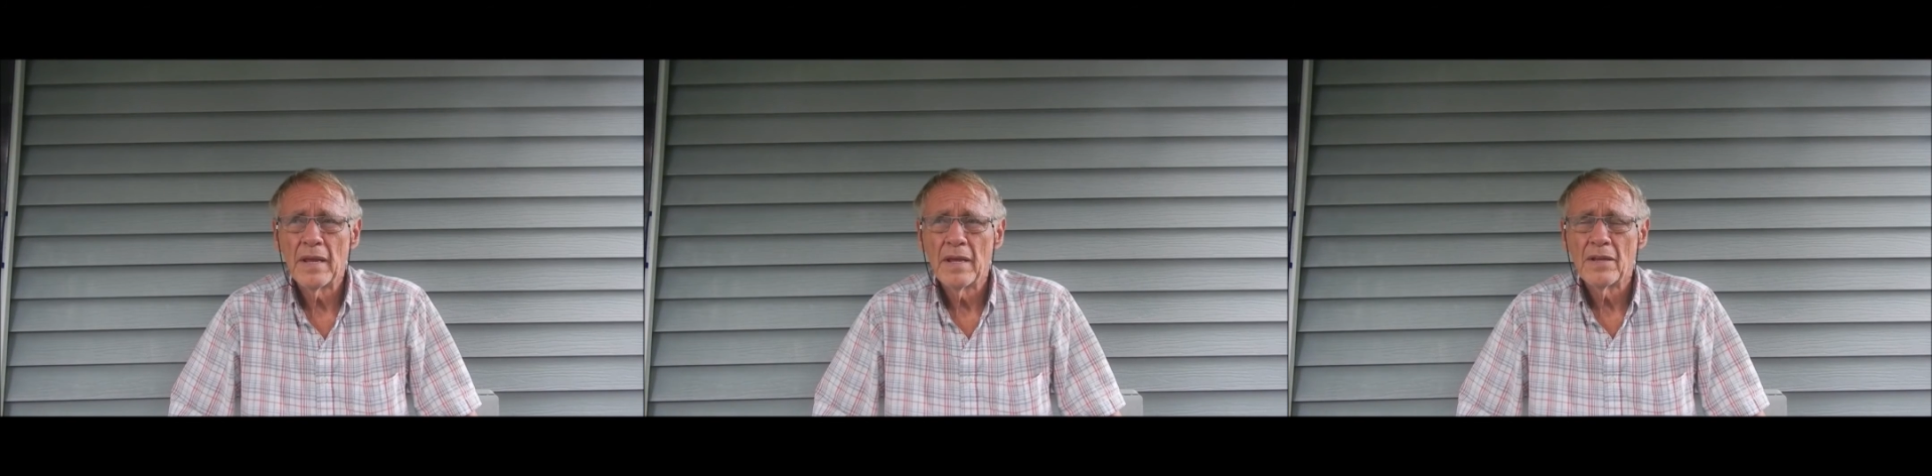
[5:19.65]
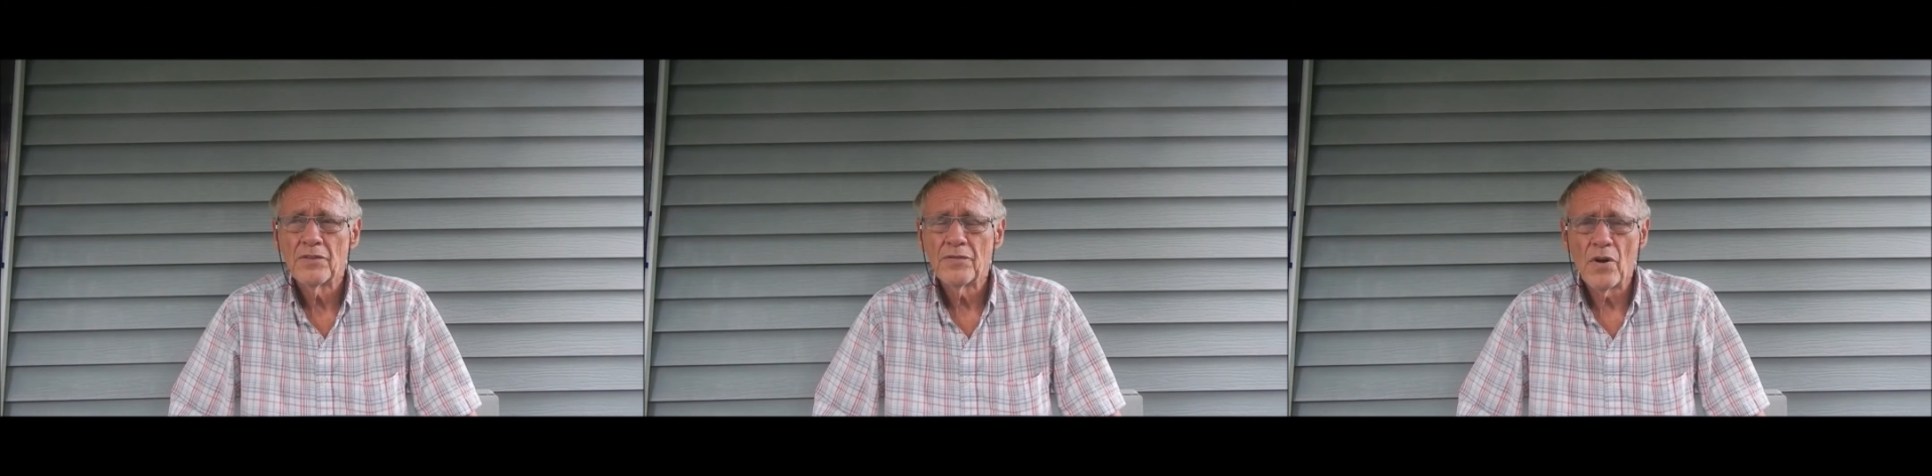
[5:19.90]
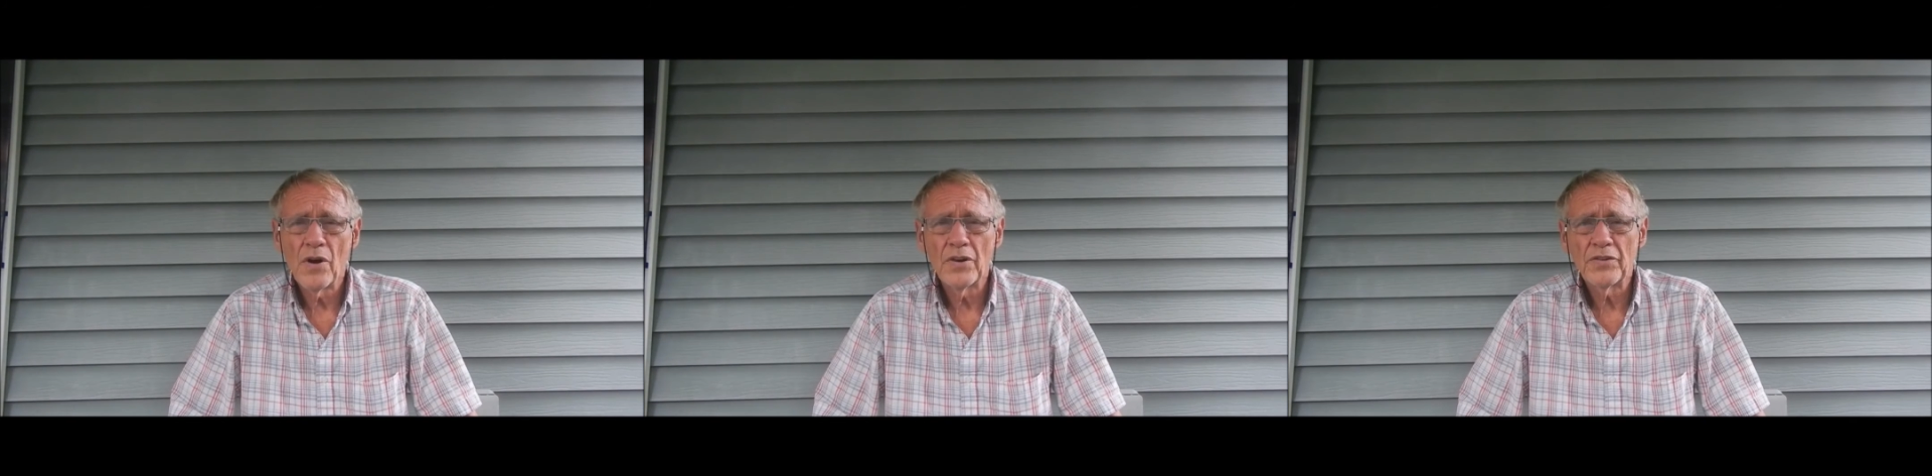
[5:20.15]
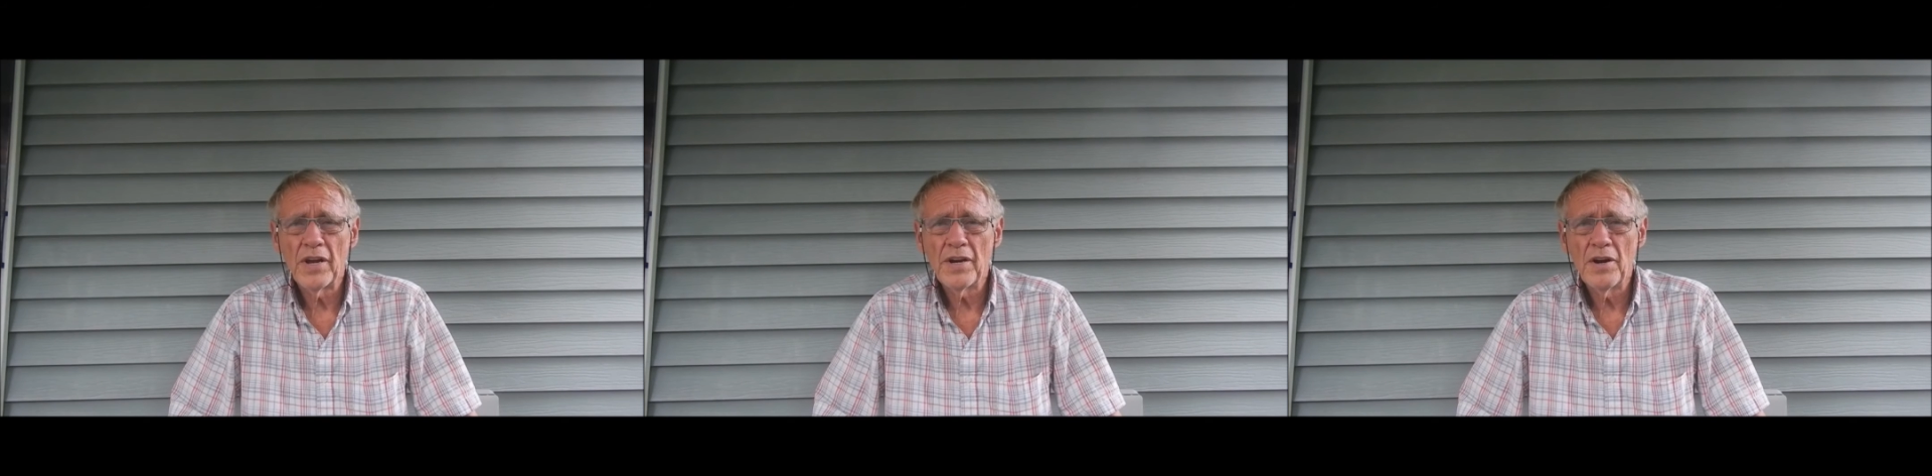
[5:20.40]
As far
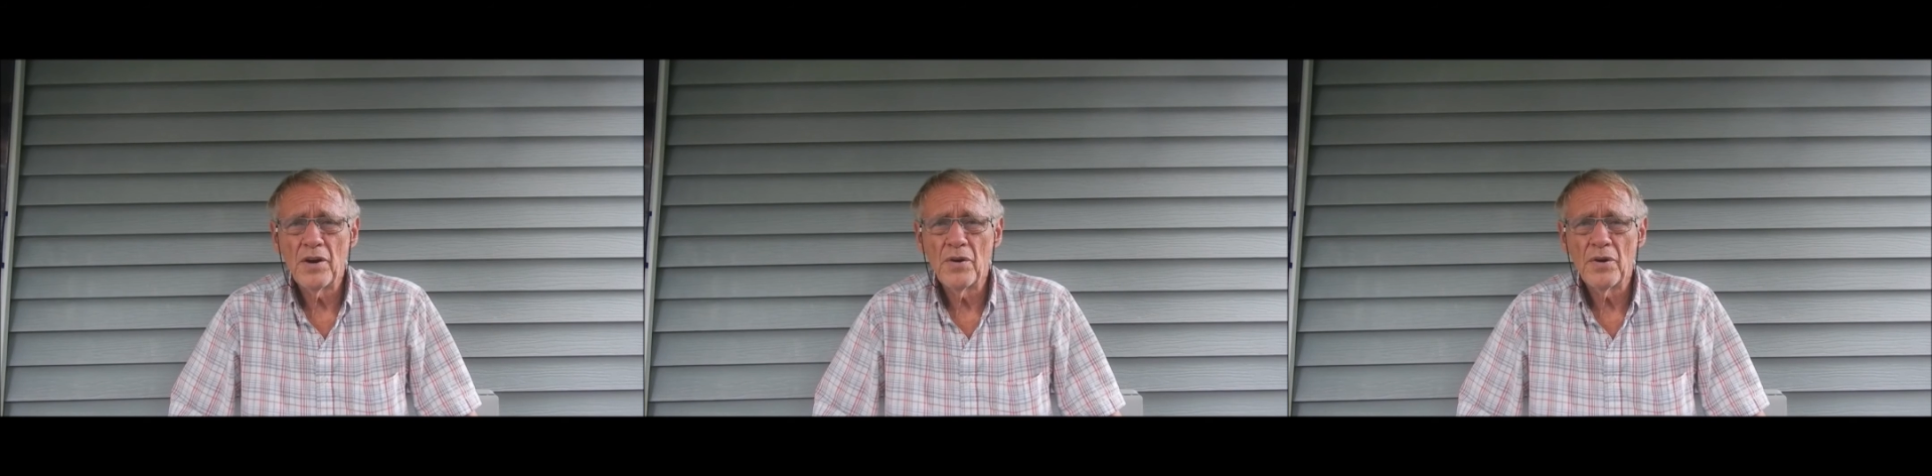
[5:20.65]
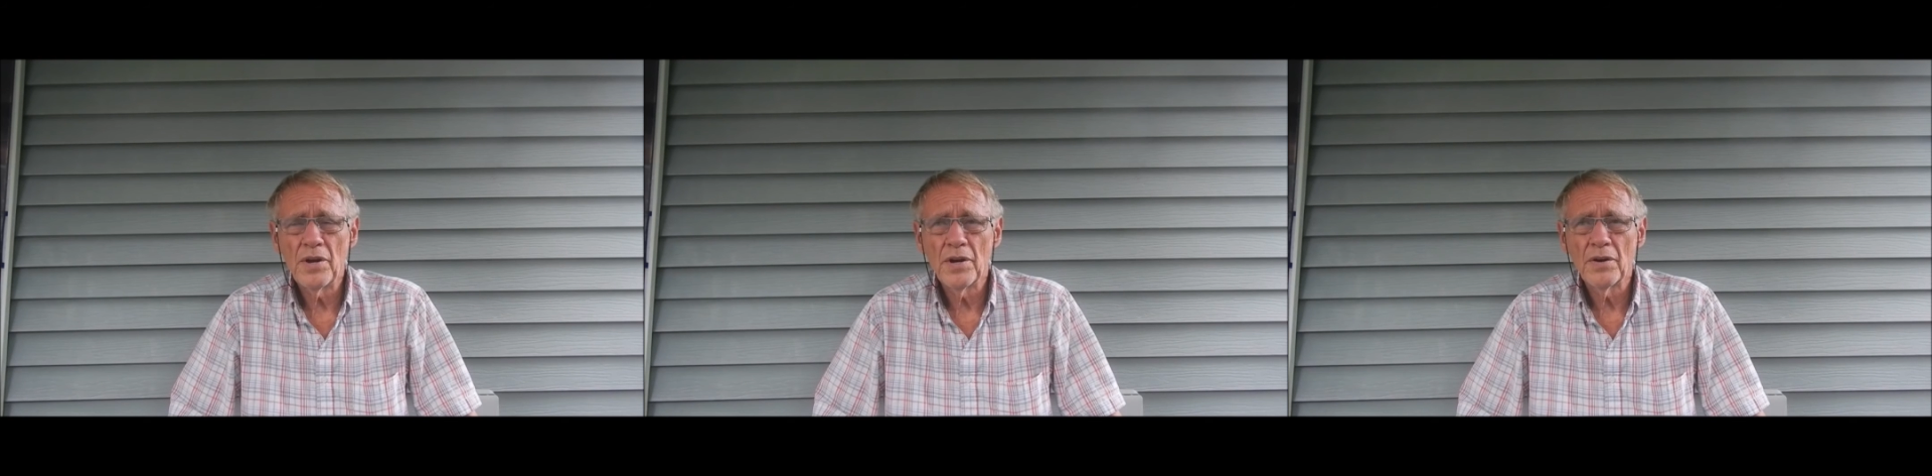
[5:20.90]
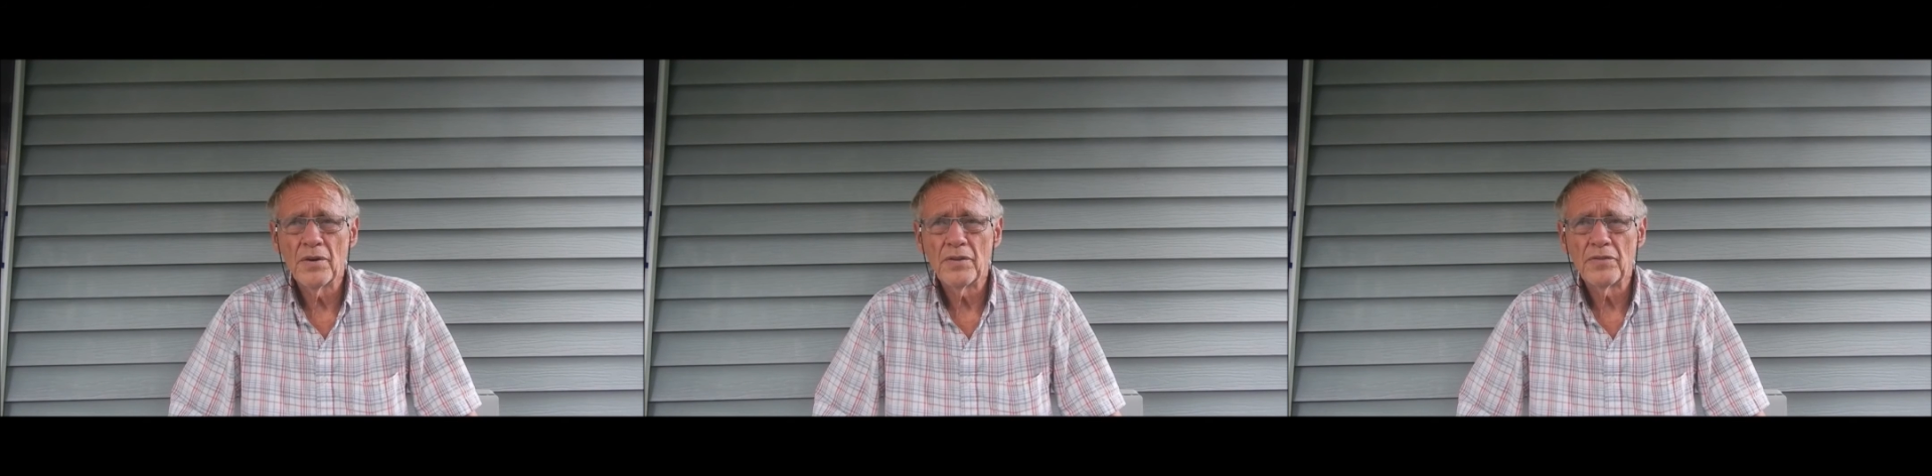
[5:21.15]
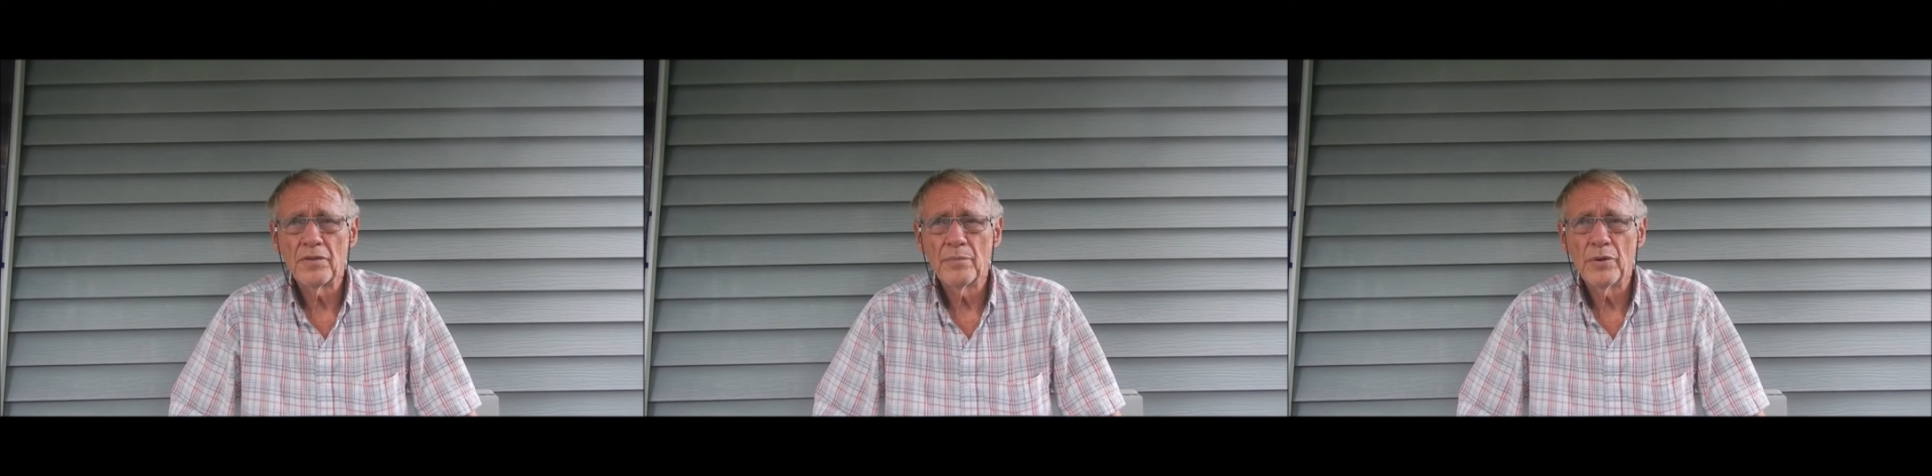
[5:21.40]
as I know, here in
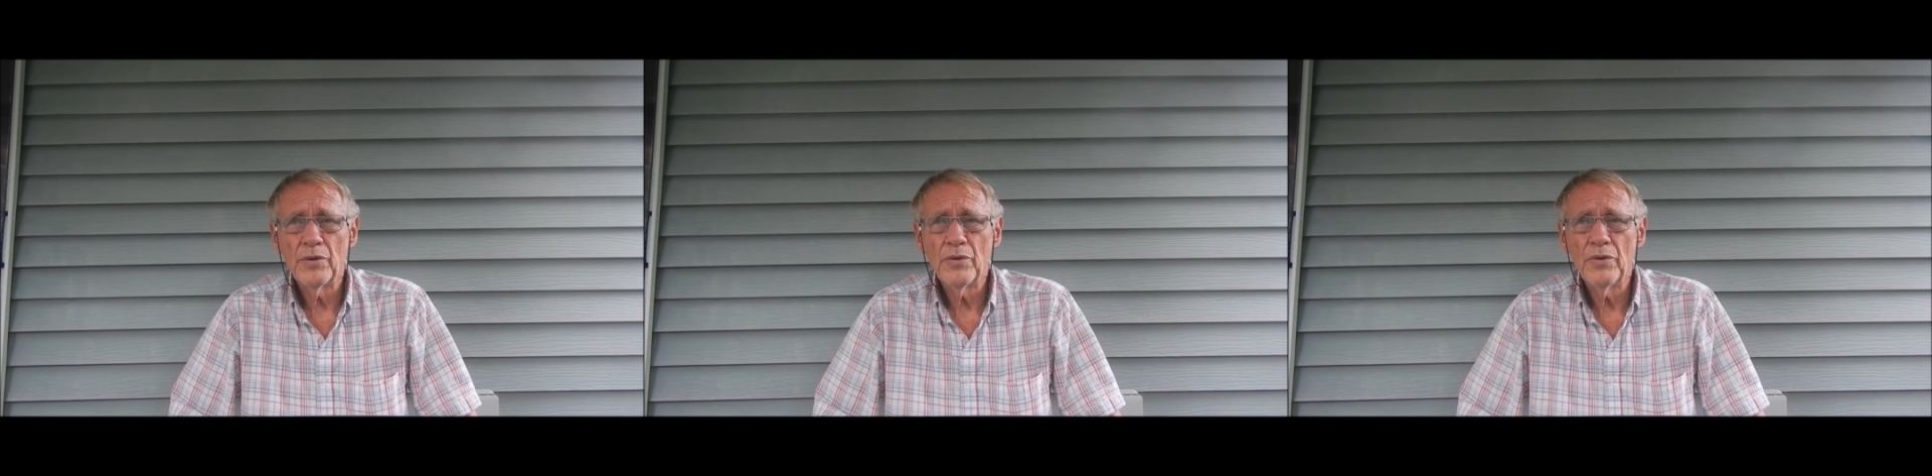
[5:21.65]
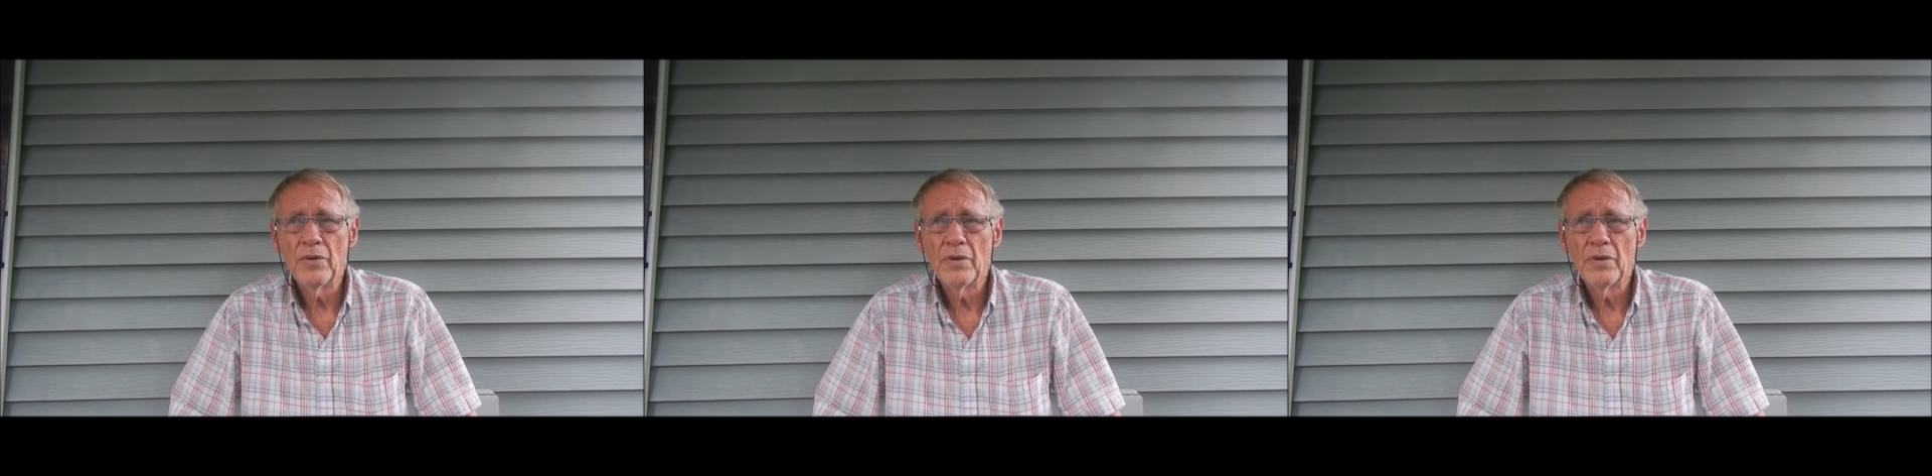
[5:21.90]
Cebu,